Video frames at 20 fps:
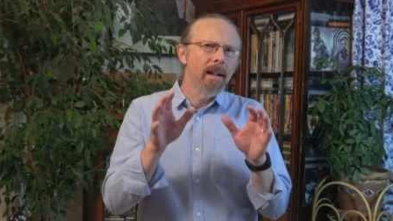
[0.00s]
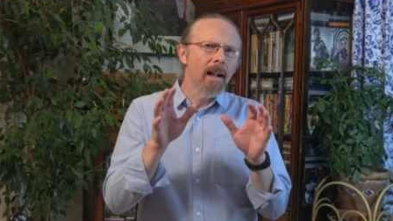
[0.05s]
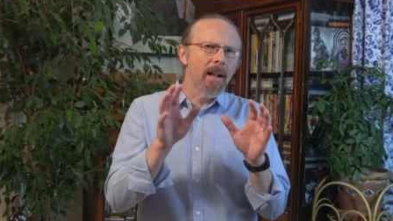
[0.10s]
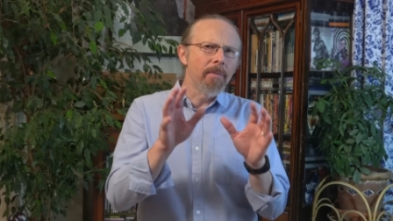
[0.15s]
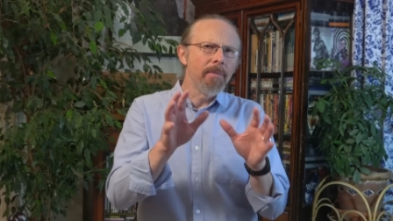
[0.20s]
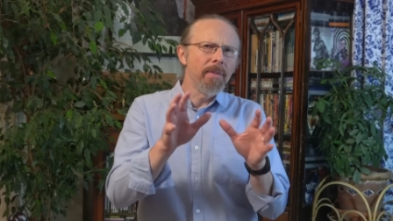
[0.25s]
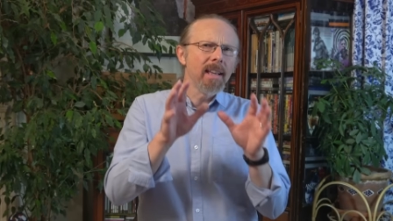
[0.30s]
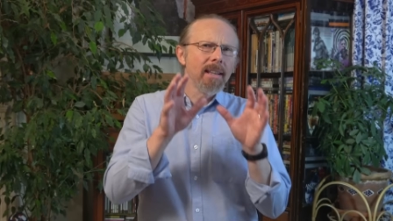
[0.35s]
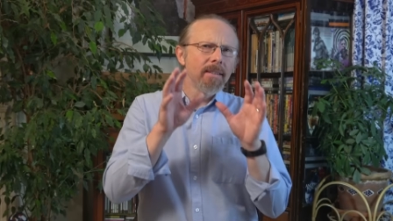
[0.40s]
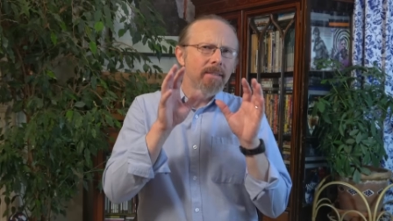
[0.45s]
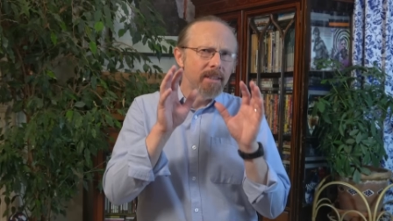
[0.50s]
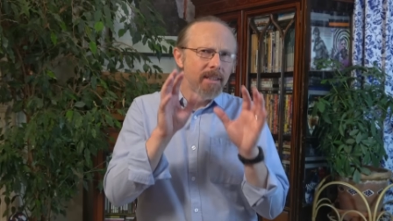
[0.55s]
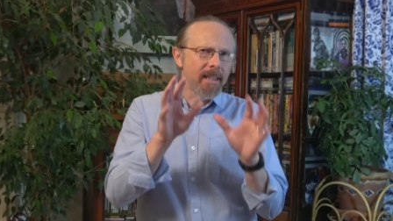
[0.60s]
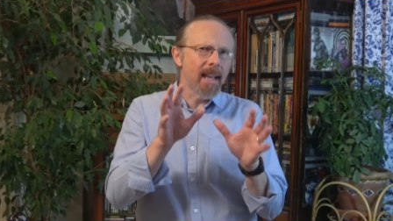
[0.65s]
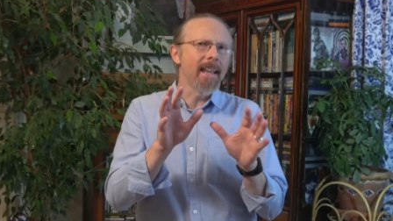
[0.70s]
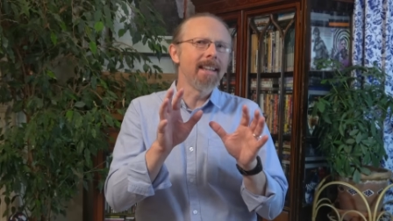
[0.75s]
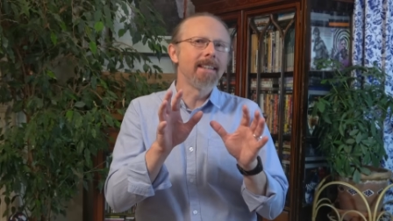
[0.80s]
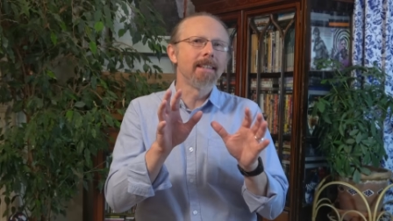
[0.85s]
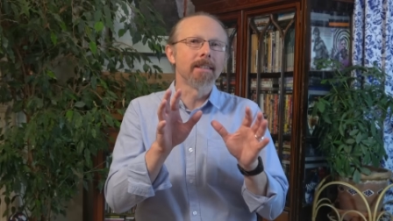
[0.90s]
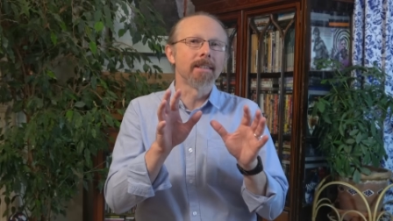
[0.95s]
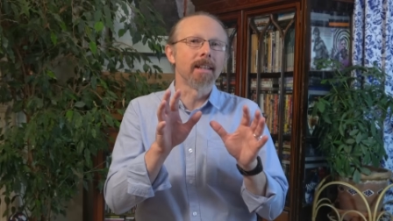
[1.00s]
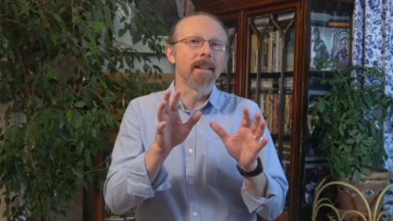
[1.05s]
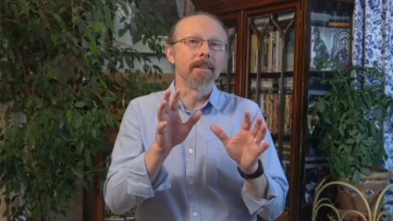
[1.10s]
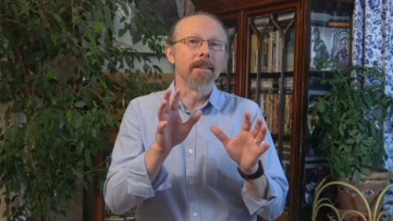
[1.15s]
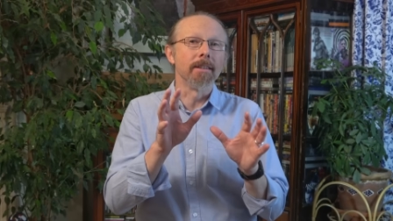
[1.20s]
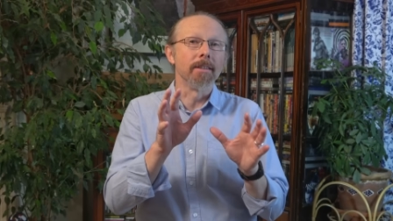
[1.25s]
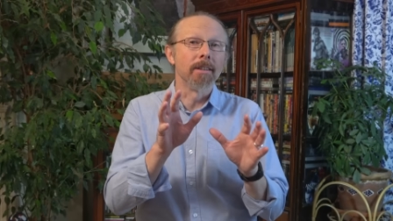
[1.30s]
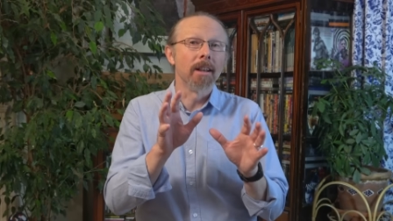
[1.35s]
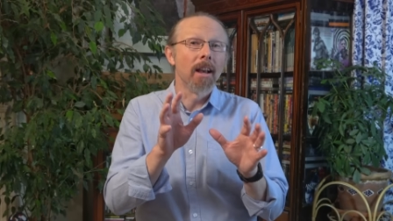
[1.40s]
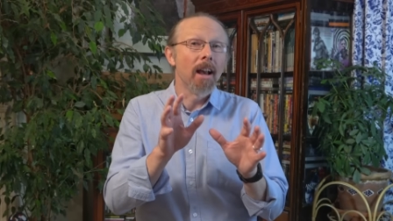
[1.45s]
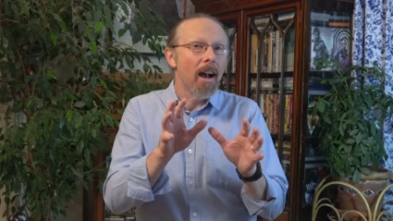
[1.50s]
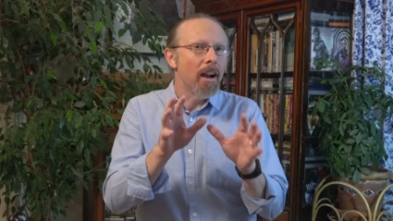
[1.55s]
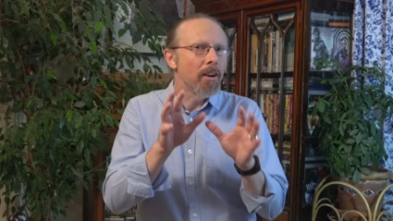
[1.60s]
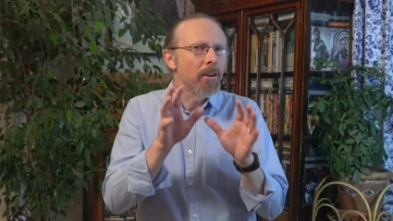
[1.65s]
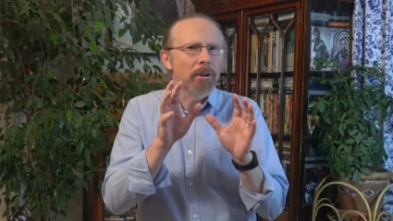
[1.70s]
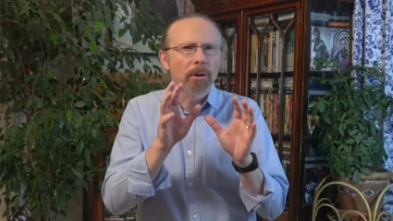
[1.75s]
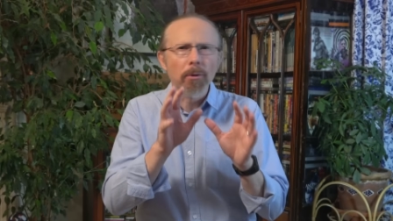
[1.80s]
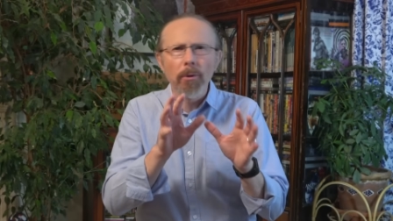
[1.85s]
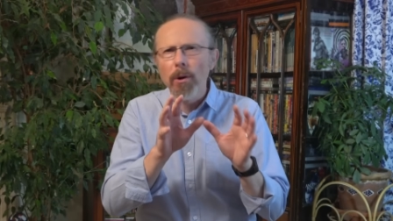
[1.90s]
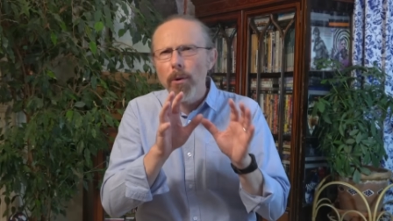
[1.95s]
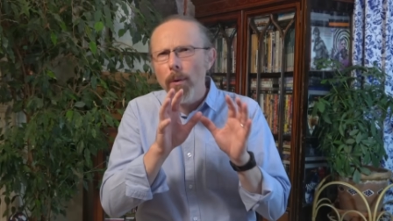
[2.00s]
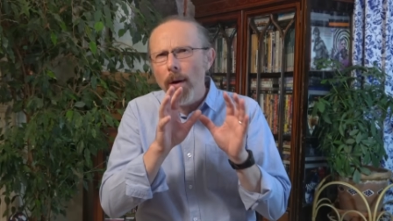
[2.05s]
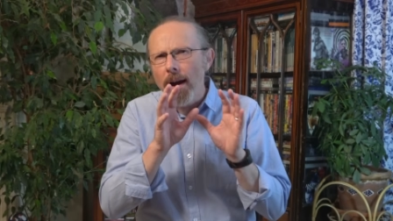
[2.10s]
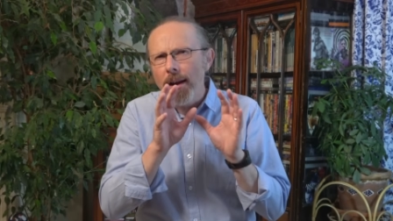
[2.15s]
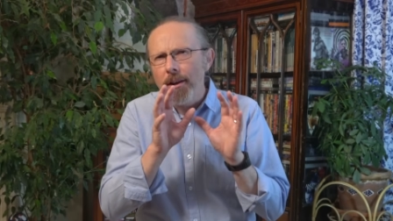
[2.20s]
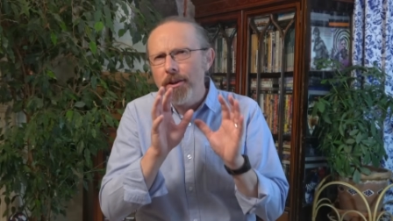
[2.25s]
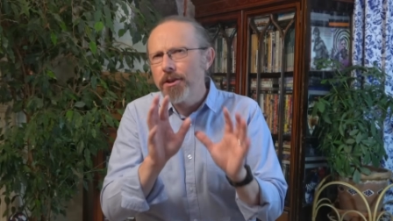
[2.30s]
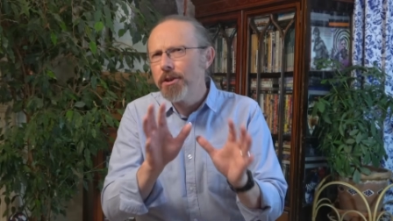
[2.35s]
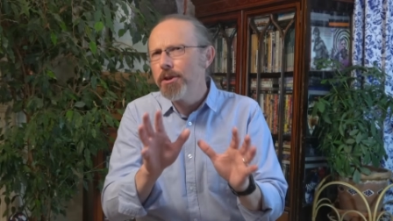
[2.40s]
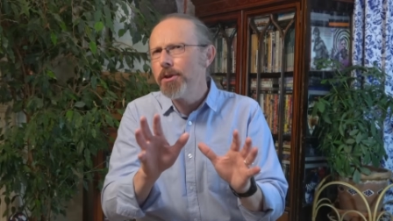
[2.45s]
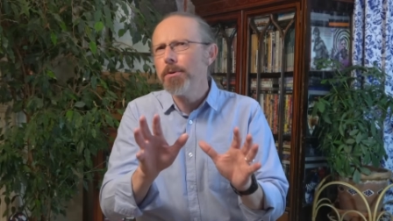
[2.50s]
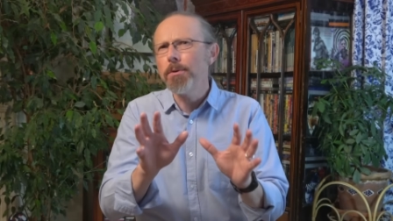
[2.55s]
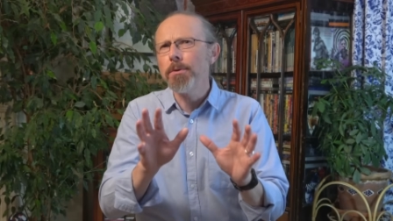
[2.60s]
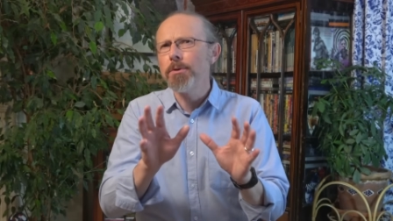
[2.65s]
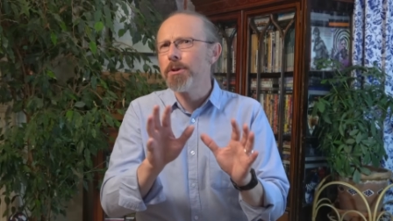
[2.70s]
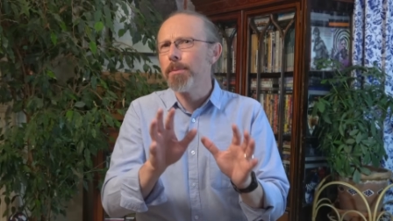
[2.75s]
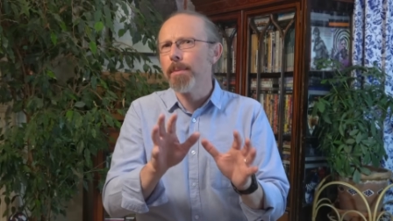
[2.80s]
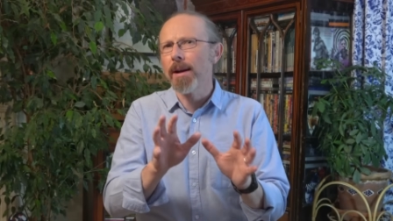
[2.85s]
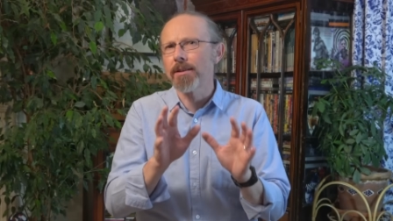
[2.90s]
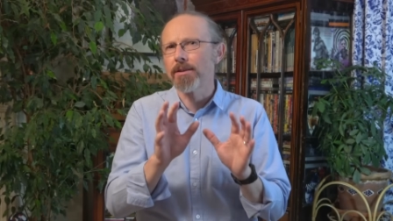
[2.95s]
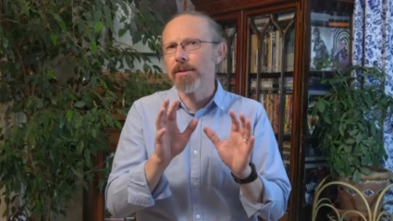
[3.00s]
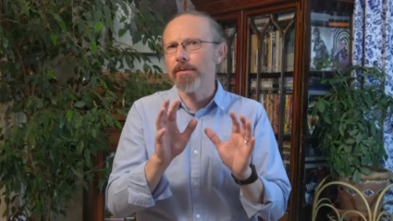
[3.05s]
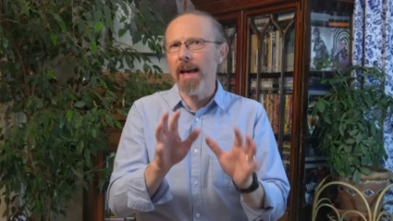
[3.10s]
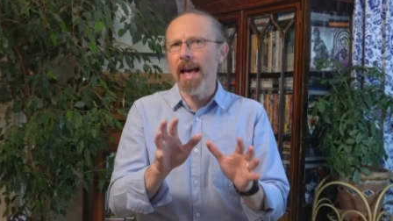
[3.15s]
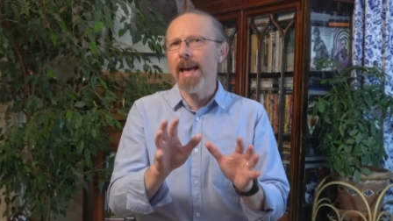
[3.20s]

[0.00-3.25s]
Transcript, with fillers: And these data centers are going to require huge amounts of